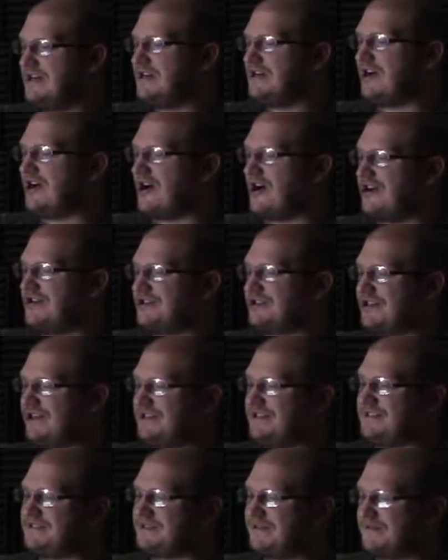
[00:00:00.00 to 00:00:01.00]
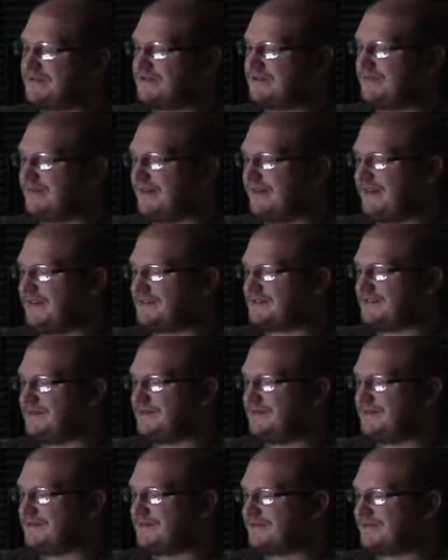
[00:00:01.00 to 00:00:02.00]
On Chinese social media,
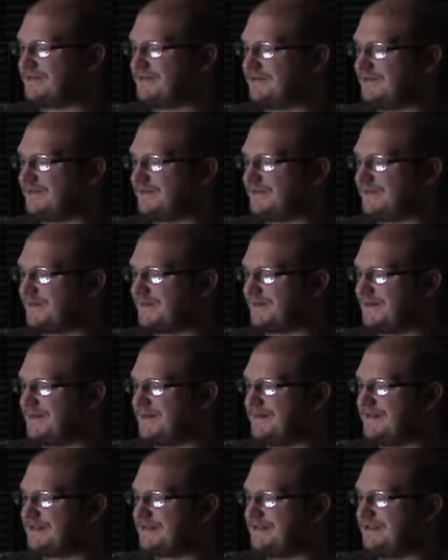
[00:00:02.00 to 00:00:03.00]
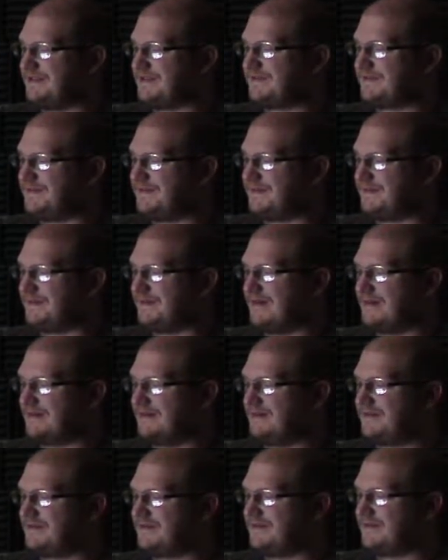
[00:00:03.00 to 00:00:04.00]
some users are calling for a prominent Chinese film
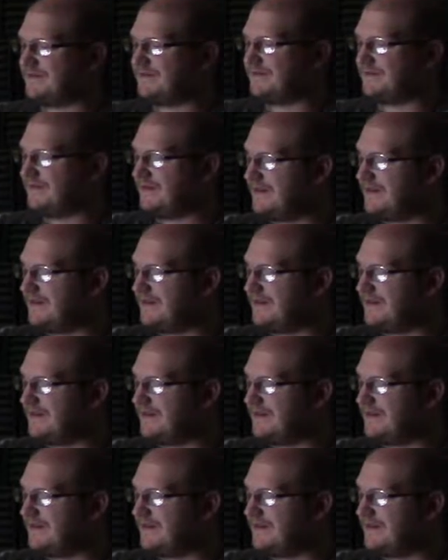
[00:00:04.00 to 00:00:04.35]
director to turn